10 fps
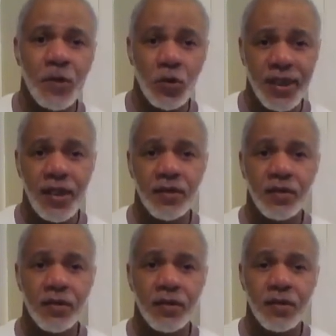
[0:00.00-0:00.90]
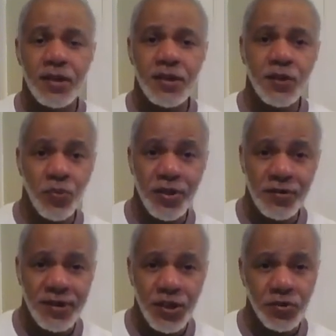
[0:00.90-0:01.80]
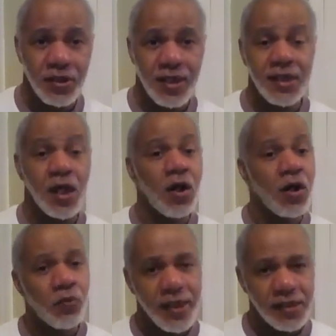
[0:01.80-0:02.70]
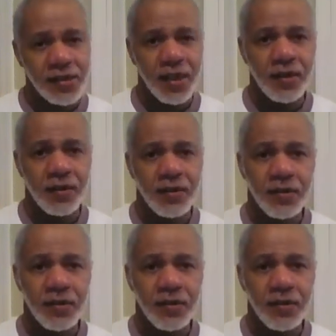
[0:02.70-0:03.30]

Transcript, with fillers: Okay? This is Brother Teacher, and as I always say,